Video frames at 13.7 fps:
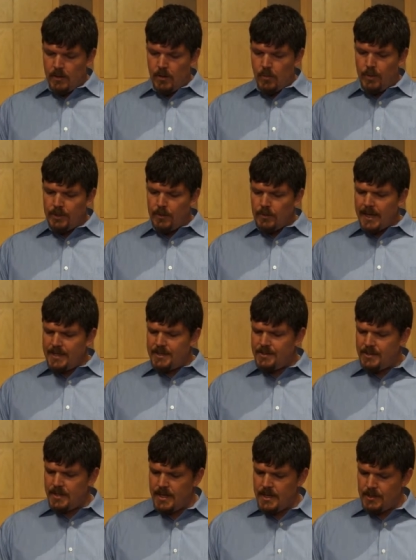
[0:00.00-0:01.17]
When you lay
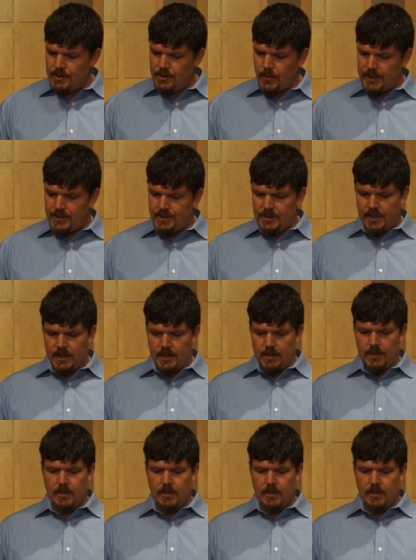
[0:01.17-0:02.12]
siege to a city